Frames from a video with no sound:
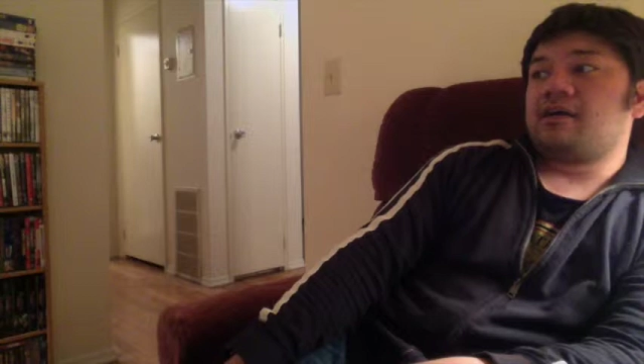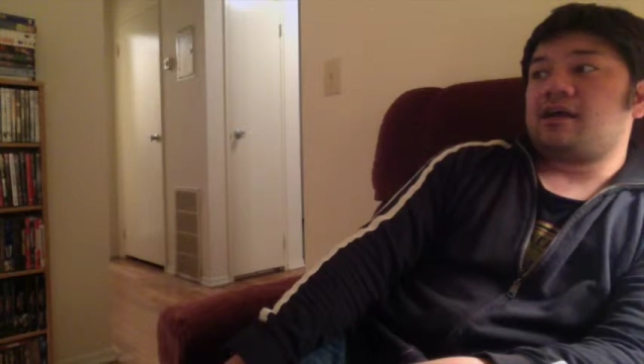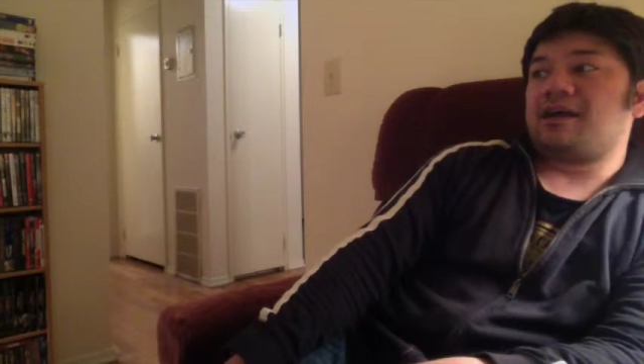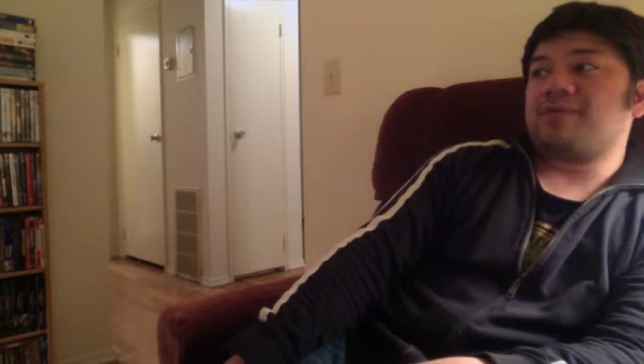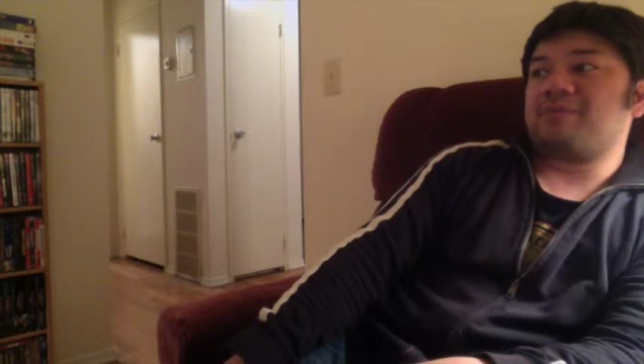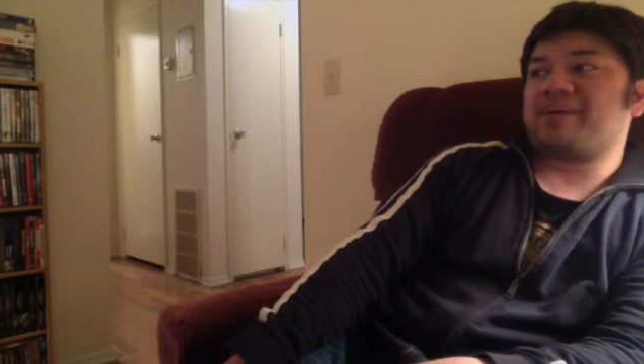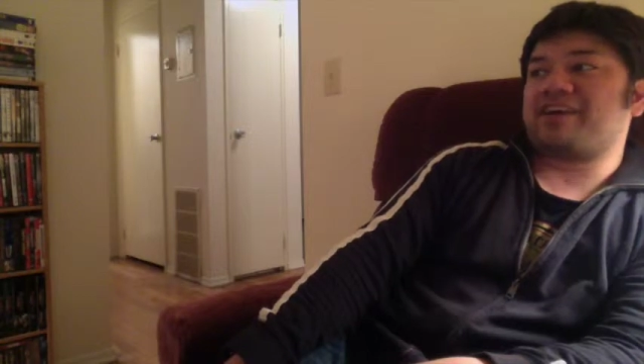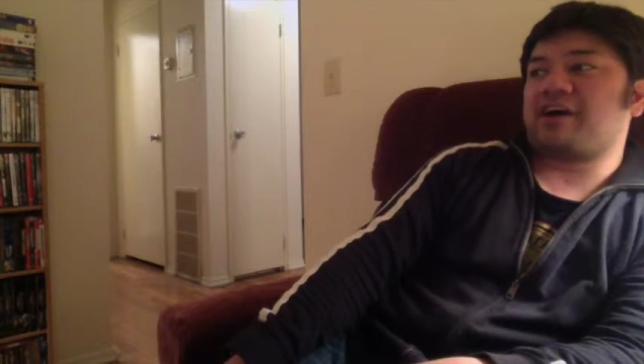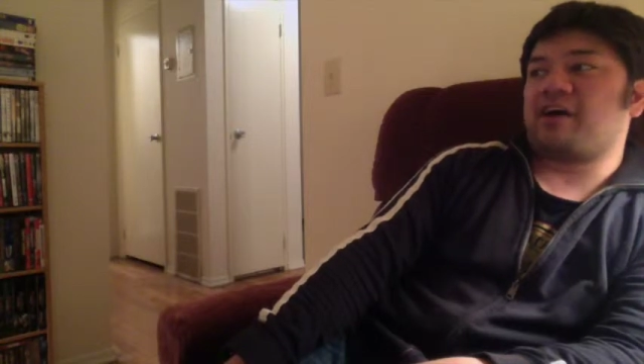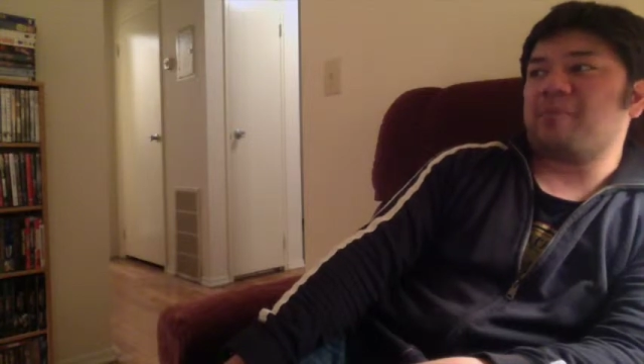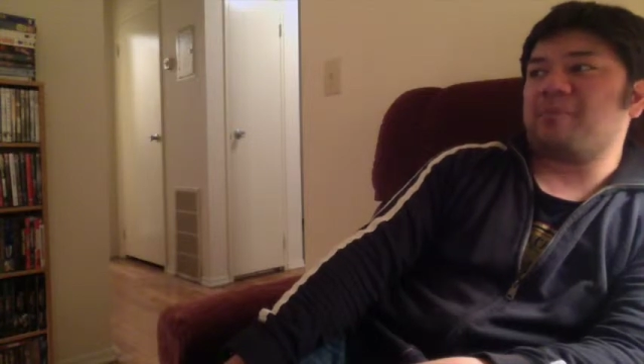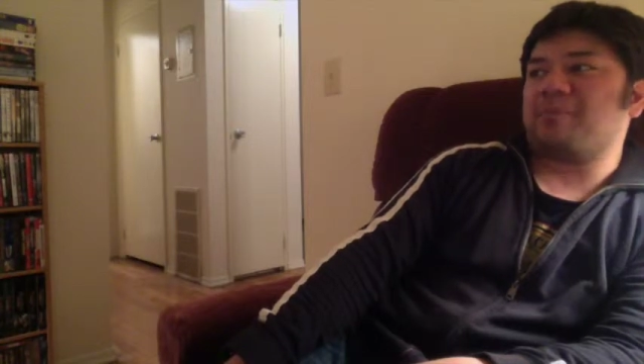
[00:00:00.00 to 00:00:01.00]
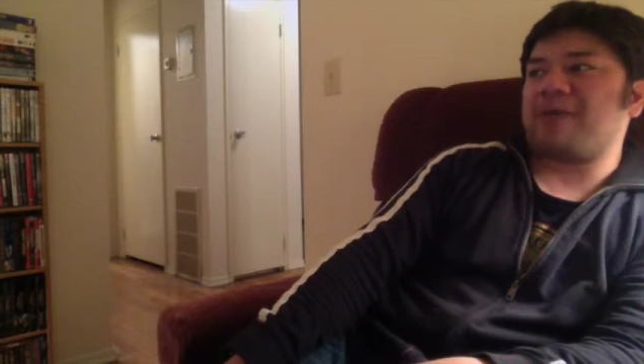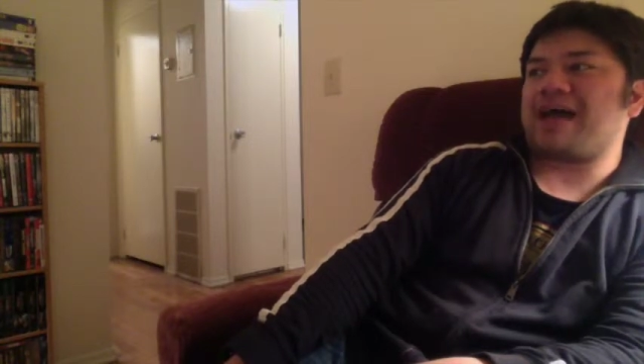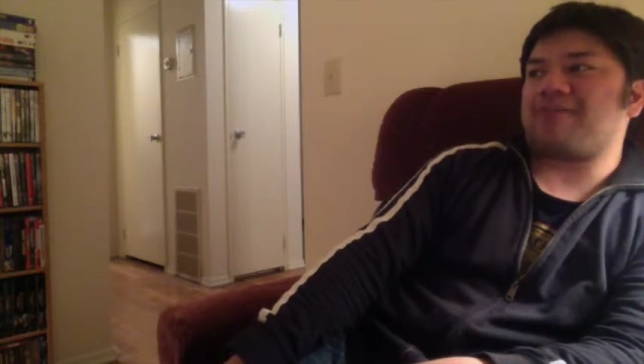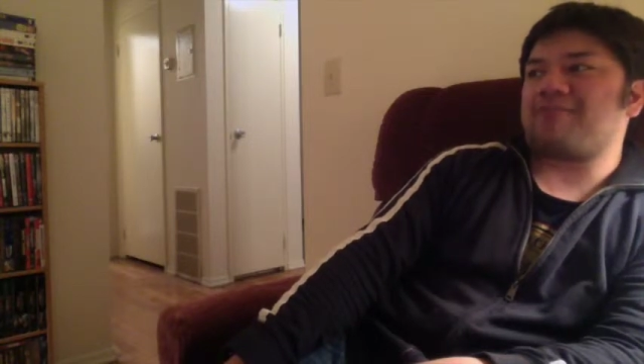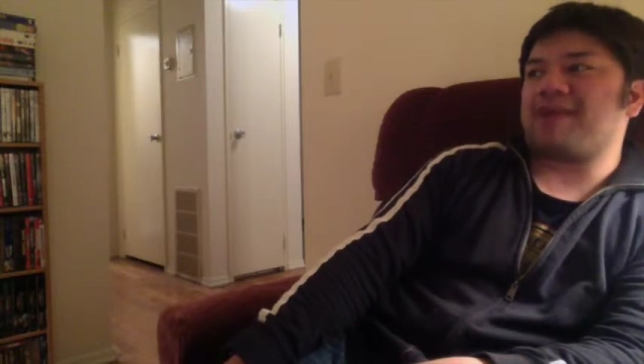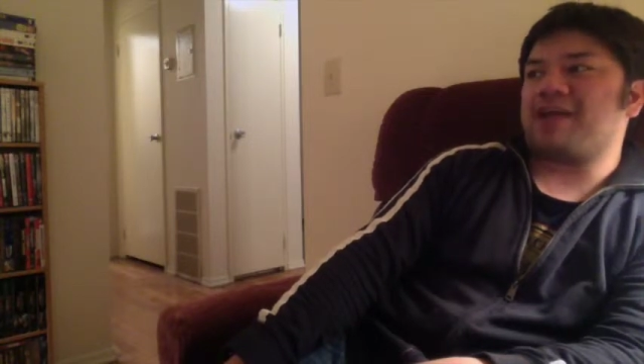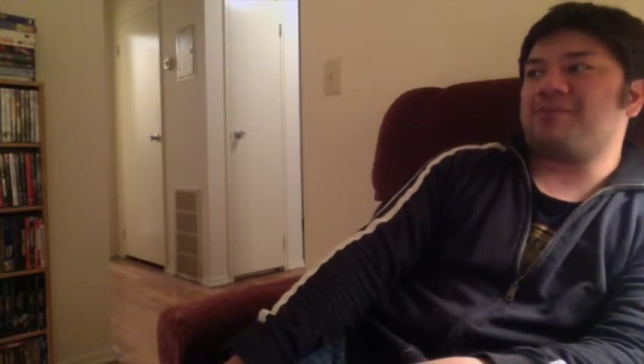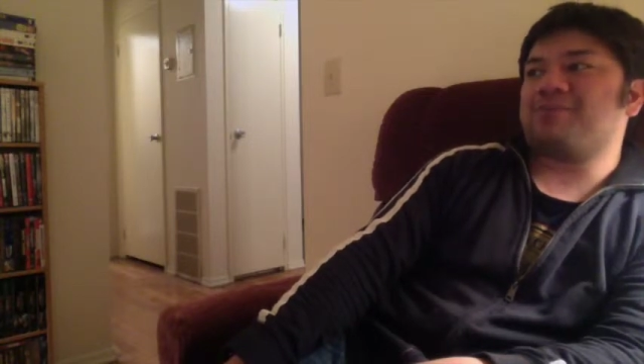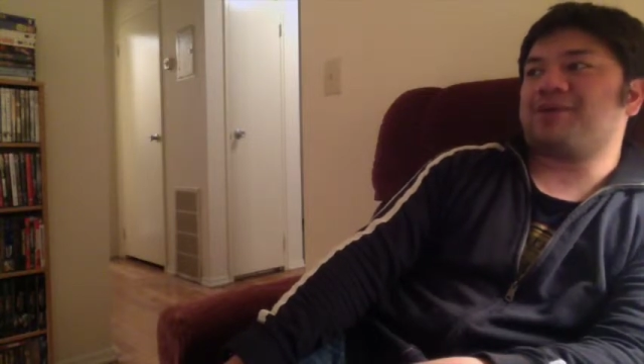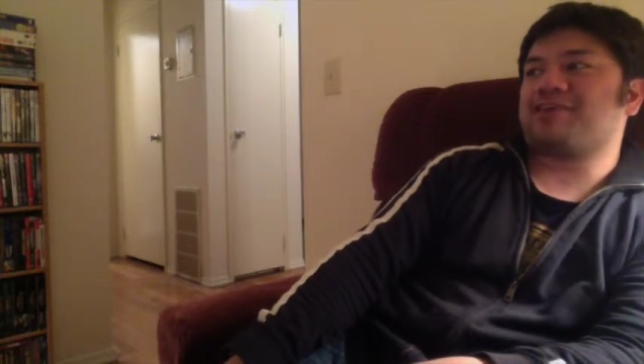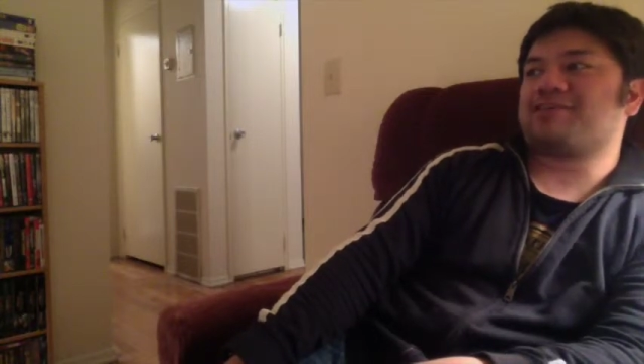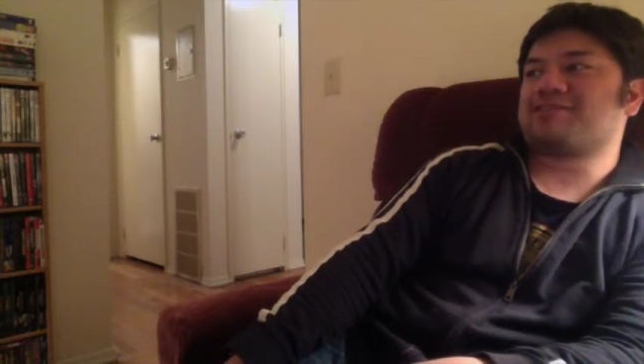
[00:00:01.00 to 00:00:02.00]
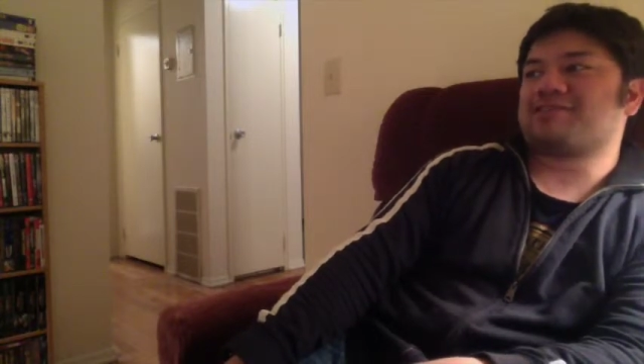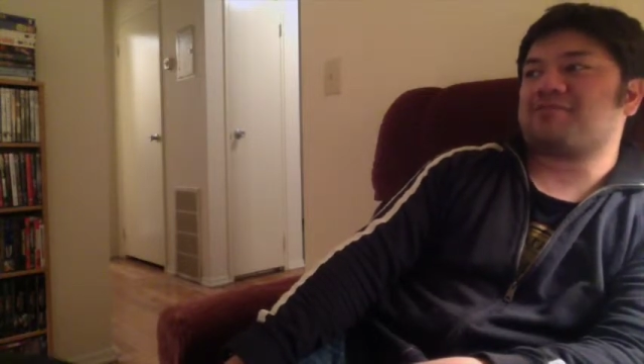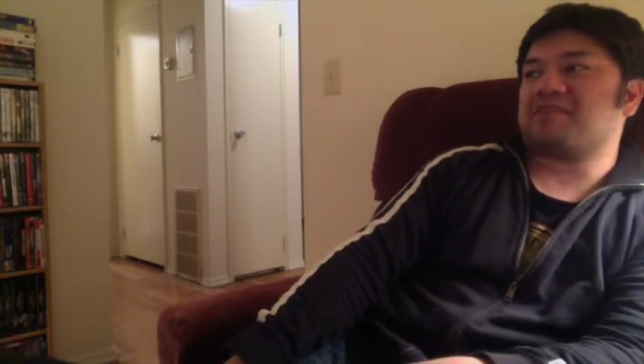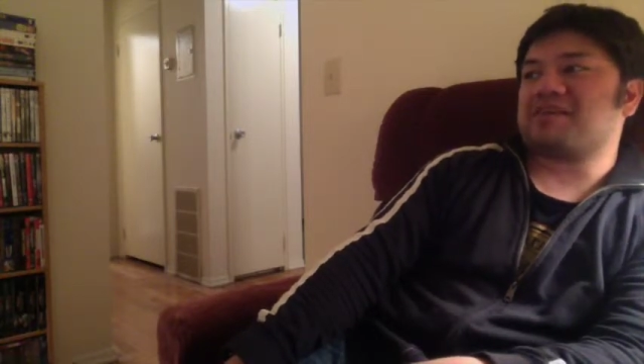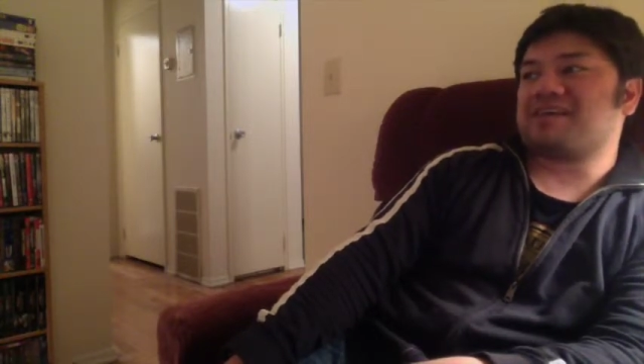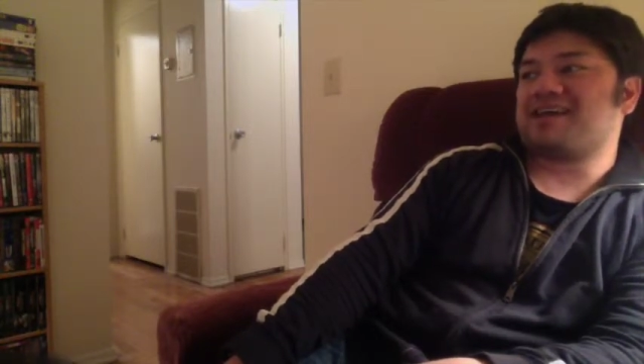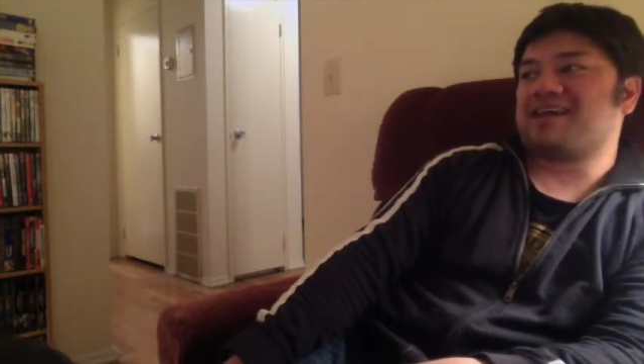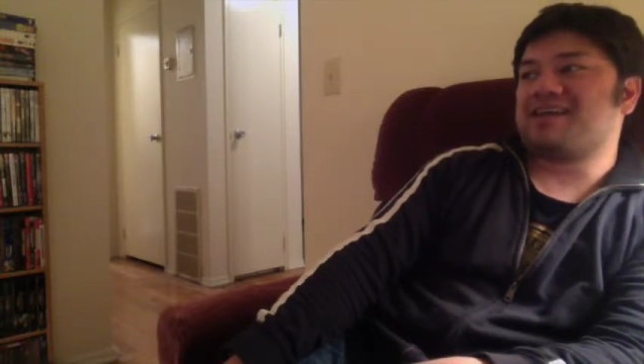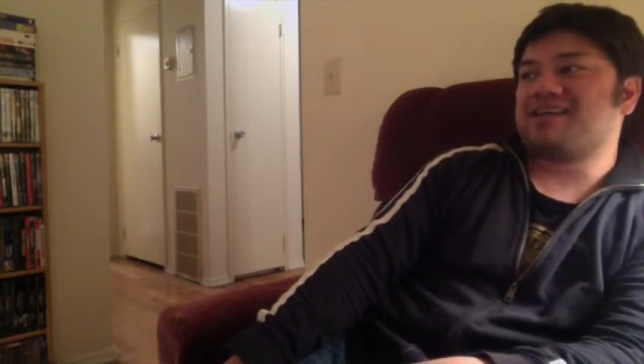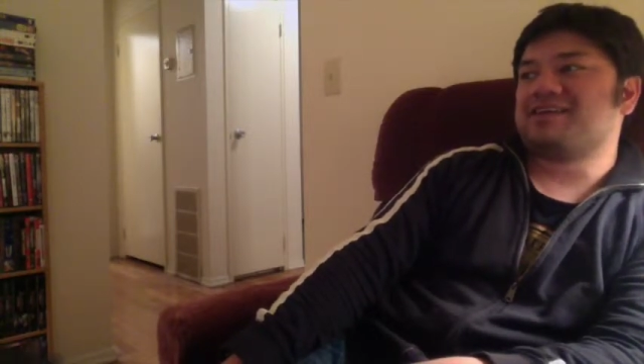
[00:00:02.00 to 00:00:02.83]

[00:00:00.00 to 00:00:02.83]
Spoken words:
And become Batman because of me, kid.